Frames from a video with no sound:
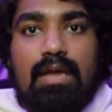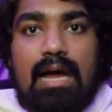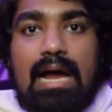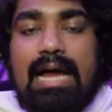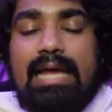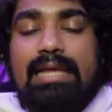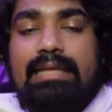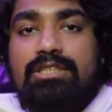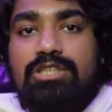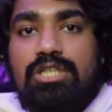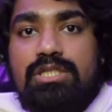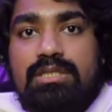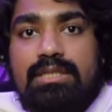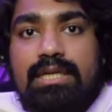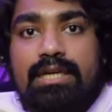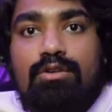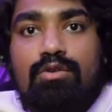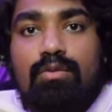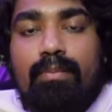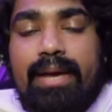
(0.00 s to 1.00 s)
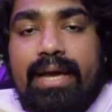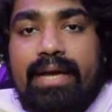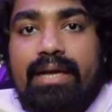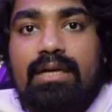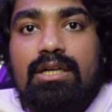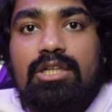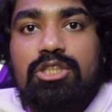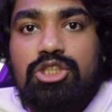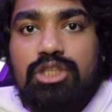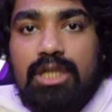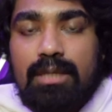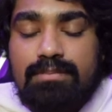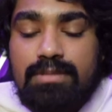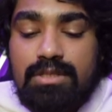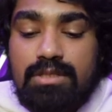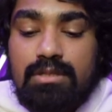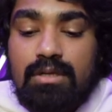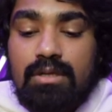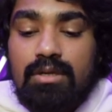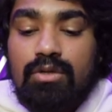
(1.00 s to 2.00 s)
I just need to make
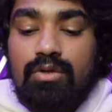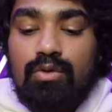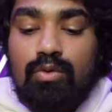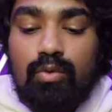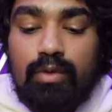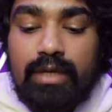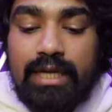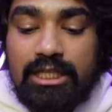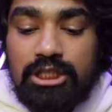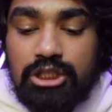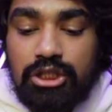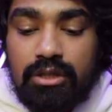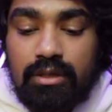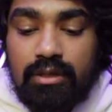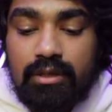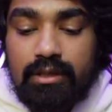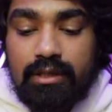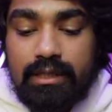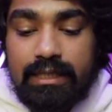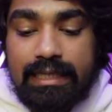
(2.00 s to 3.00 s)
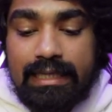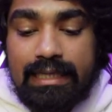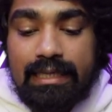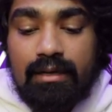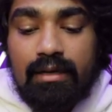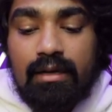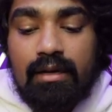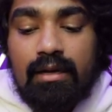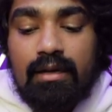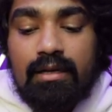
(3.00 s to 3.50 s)
jumps to reach the